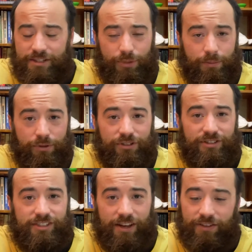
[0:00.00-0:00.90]
affects
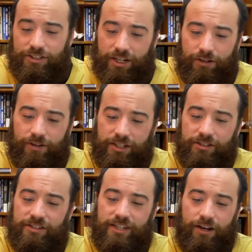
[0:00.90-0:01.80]
people 7
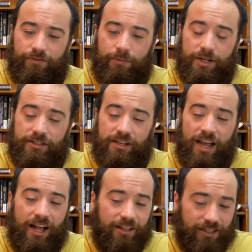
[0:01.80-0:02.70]
generations down from
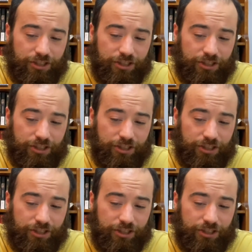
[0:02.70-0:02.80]
us.